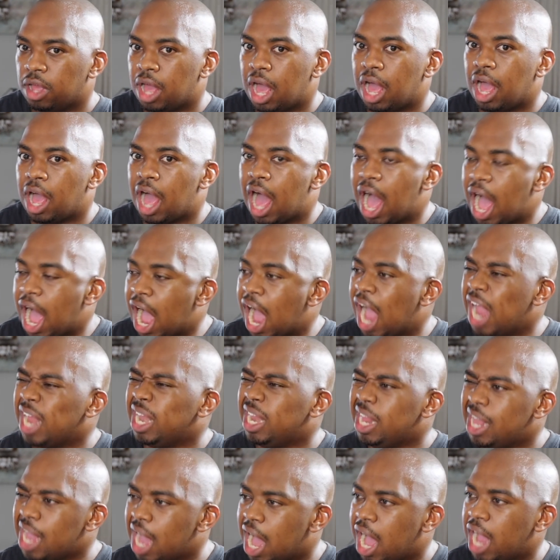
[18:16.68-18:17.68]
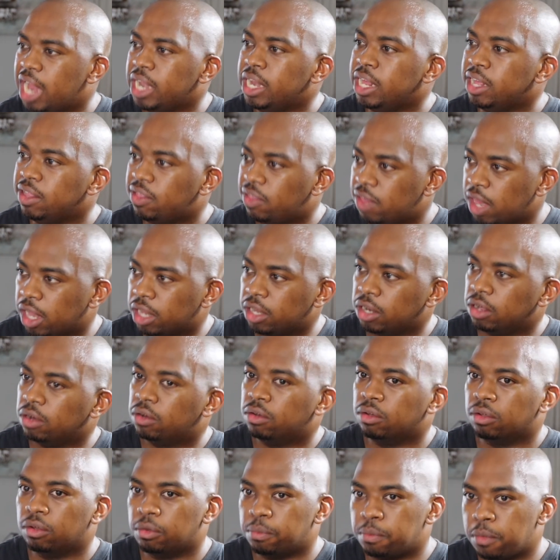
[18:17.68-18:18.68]
highly
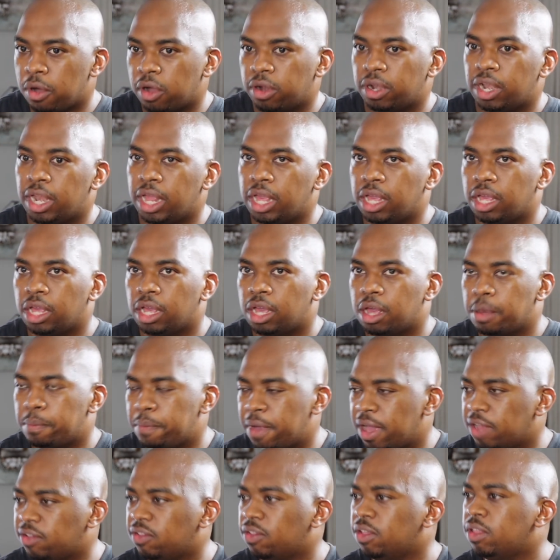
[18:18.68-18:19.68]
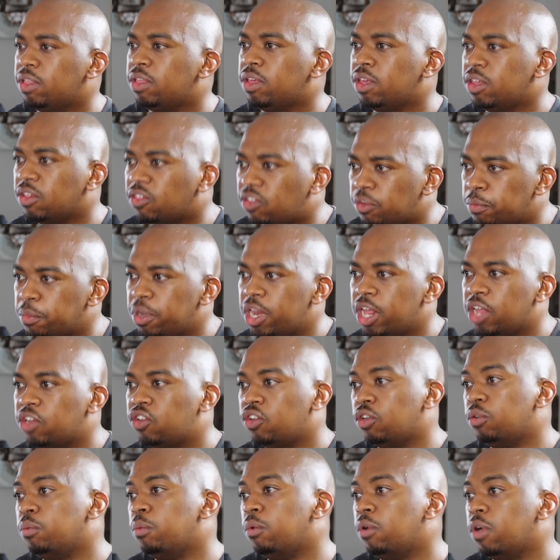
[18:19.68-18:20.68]
technical modeling capacity
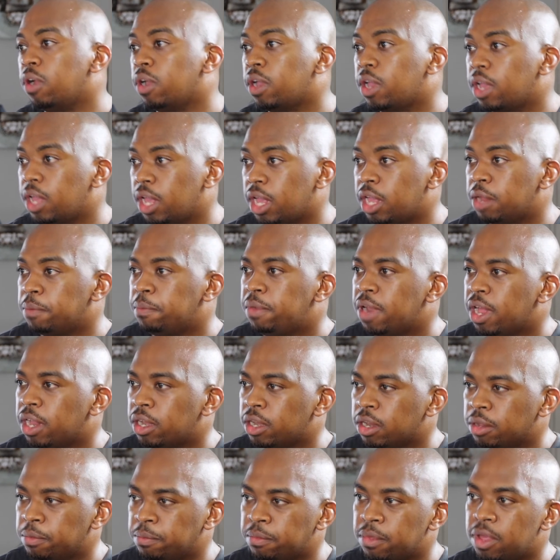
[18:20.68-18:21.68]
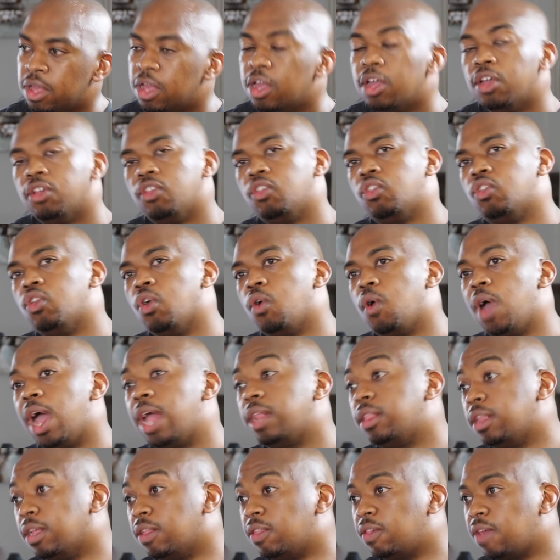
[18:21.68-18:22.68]
simulation work in Platinum. So at
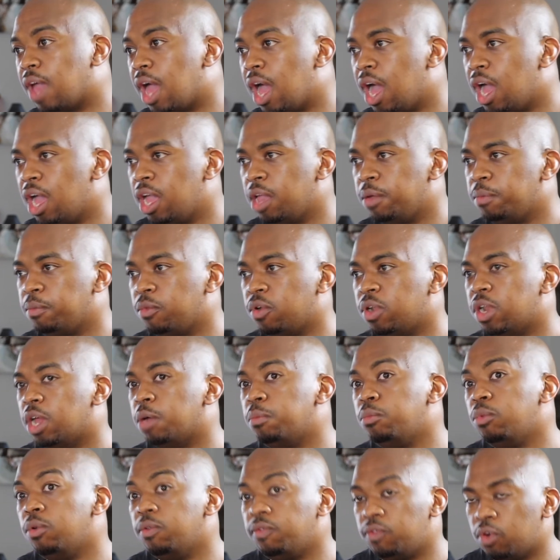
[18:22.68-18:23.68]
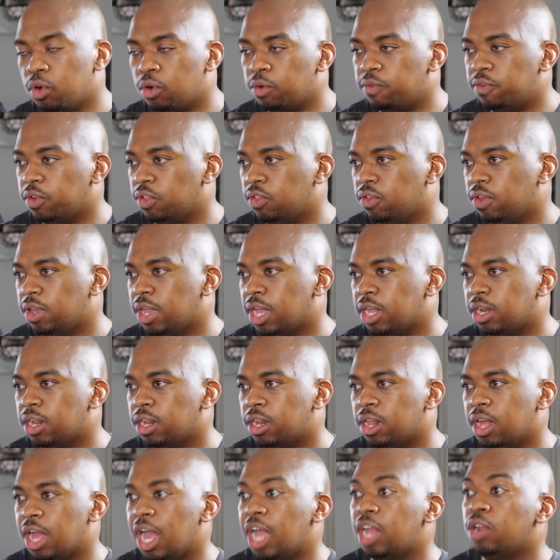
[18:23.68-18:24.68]
the time when I moved over to
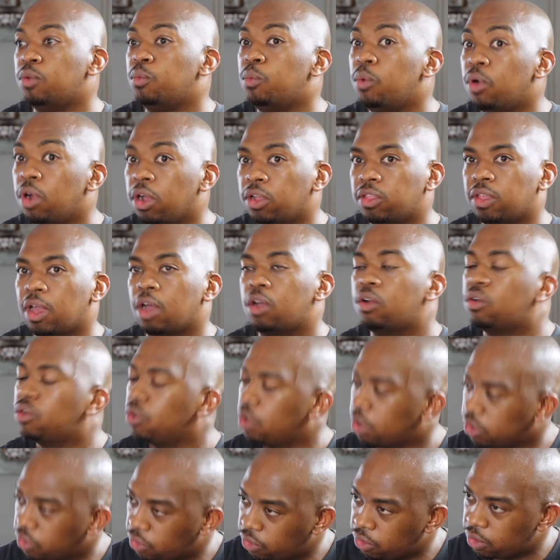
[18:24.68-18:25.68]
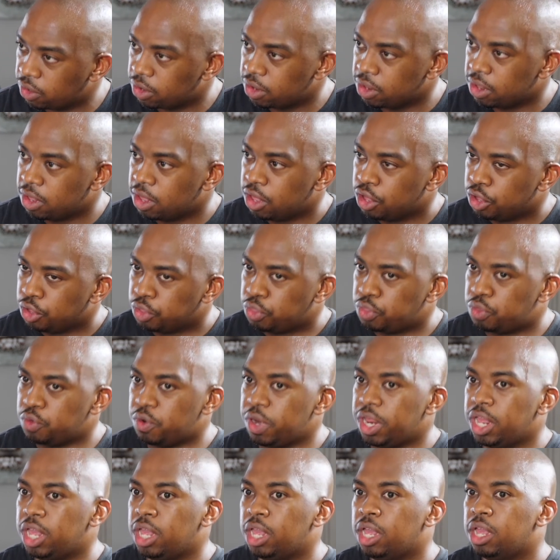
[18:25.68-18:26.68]
Canada, I had worked across
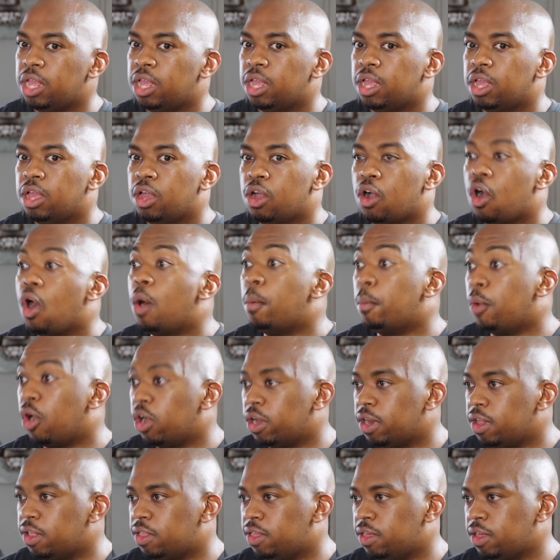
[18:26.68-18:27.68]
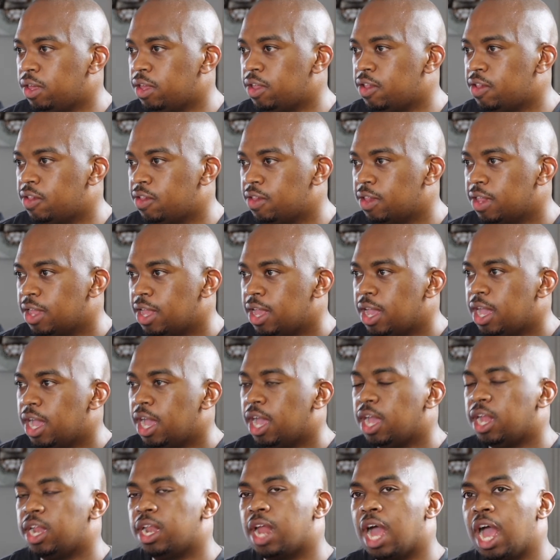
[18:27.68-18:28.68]
3 commodities,
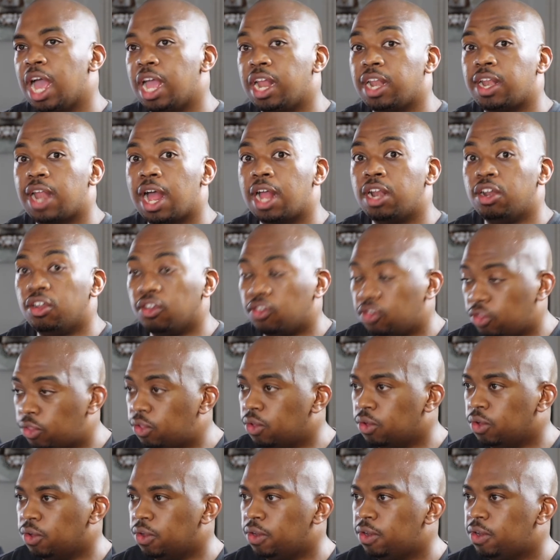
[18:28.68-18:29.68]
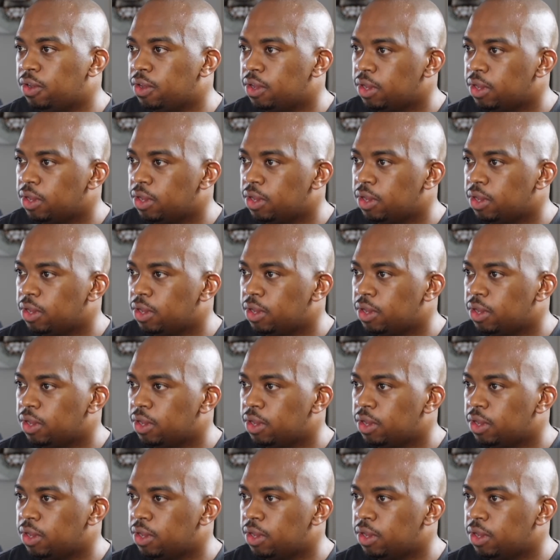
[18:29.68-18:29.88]
and I had understood